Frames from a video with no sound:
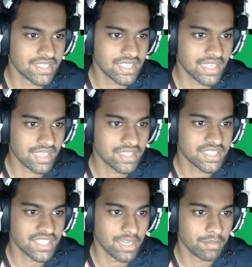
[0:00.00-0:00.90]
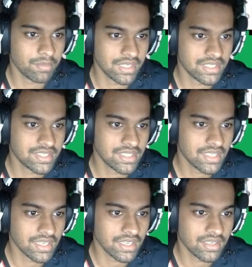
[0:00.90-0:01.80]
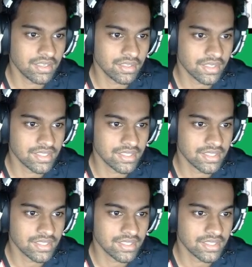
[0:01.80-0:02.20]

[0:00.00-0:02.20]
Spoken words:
text, shape. Let's see here. You can